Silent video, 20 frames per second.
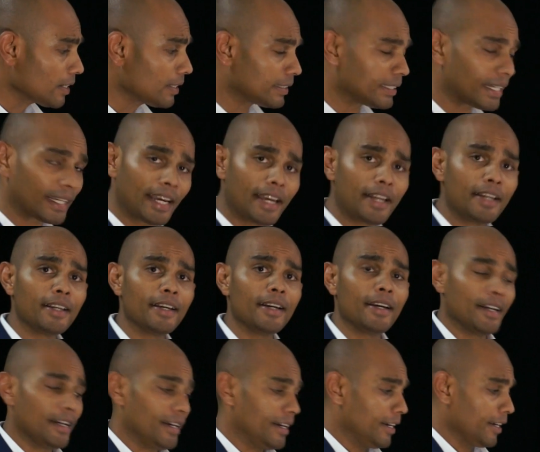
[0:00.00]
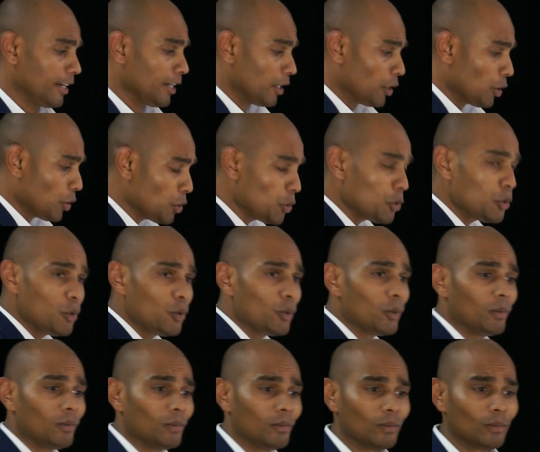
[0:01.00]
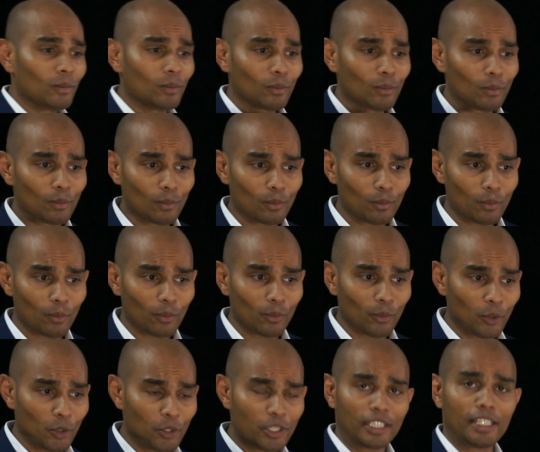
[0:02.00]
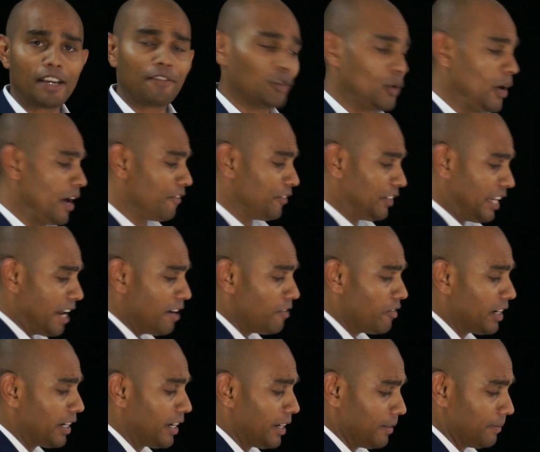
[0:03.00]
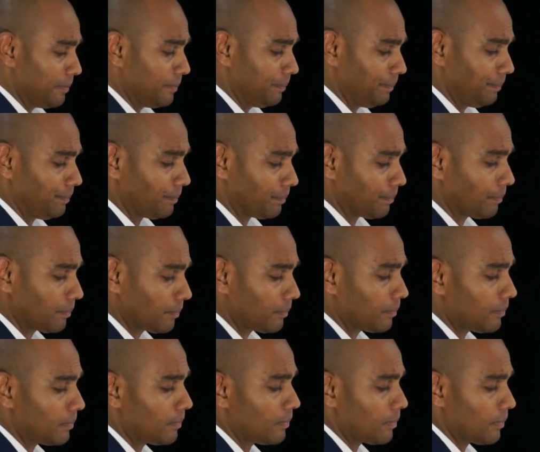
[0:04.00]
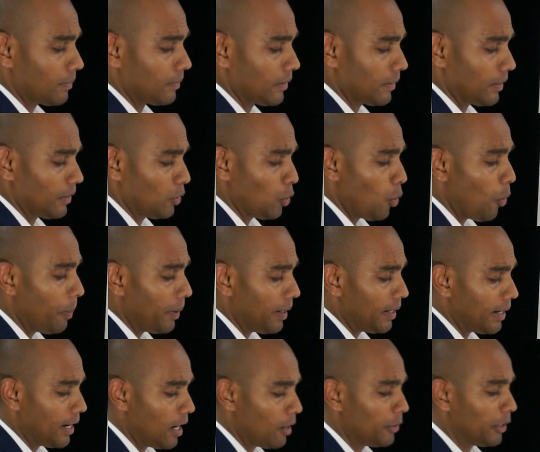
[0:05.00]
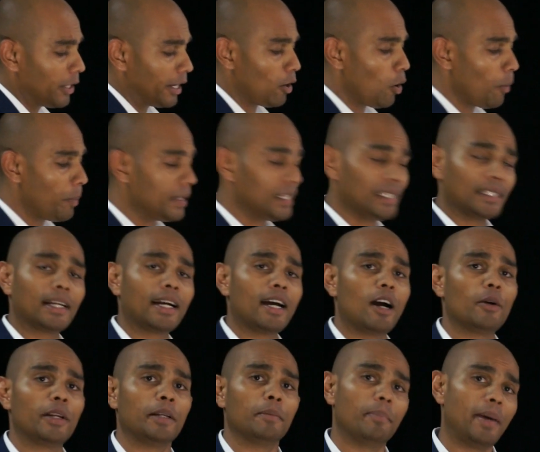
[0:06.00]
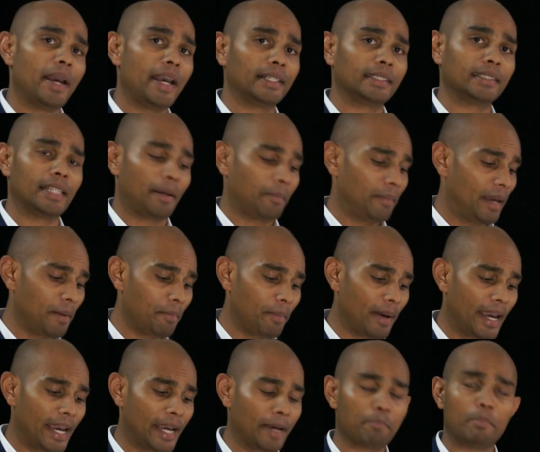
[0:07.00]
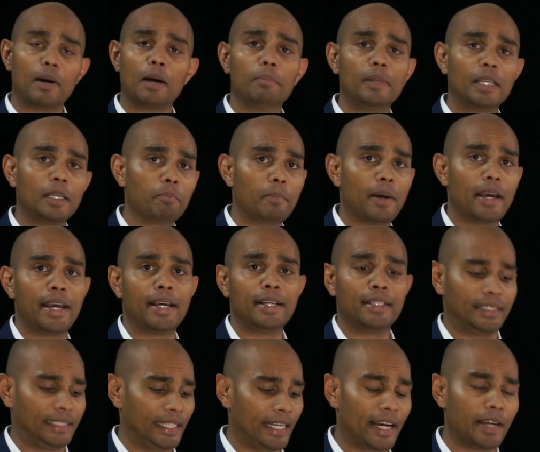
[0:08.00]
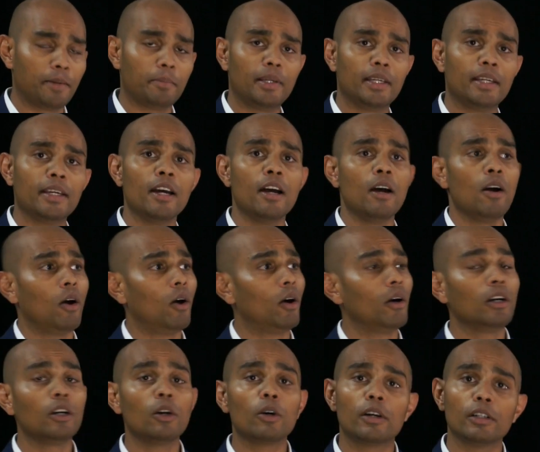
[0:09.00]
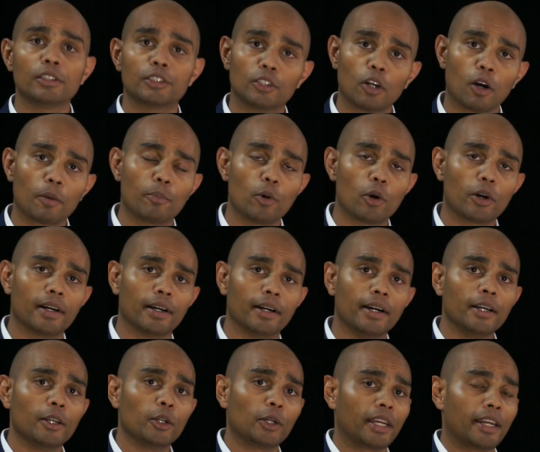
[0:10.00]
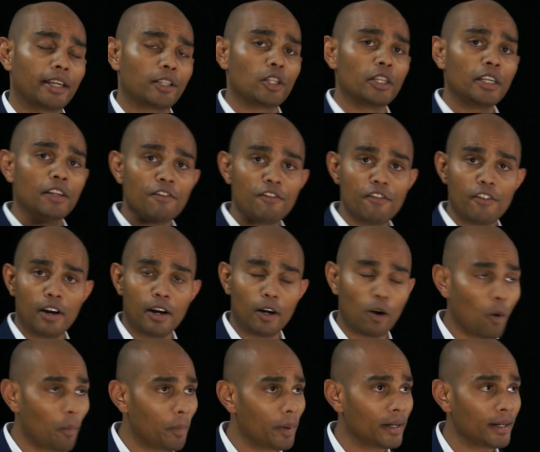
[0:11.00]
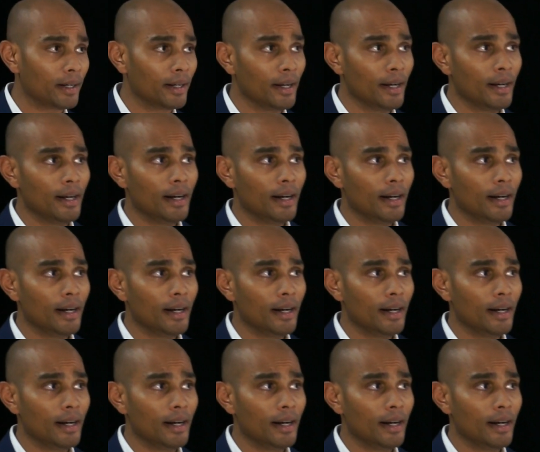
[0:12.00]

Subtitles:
Second, you just have to have 10 ringgit to open an account. You can open this account in banks like Maybank, Public Bank, CIMB, or a local stockbroker. You can actually open